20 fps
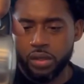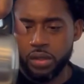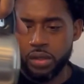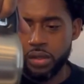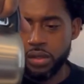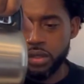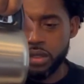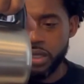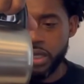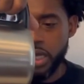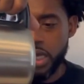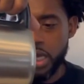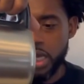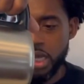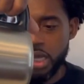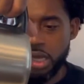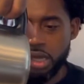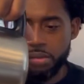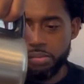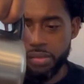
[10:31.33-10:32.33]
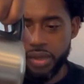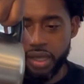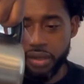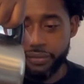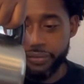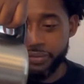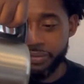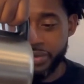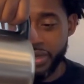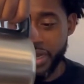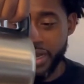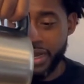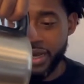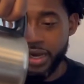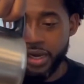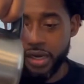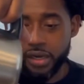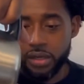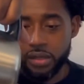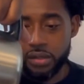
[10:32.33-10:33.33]
And from there,
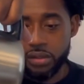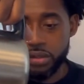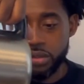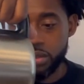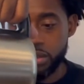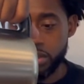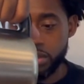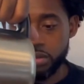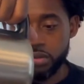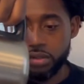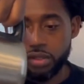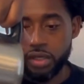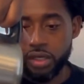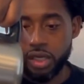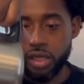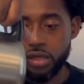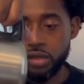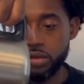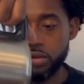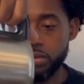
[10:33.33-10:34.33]
you know,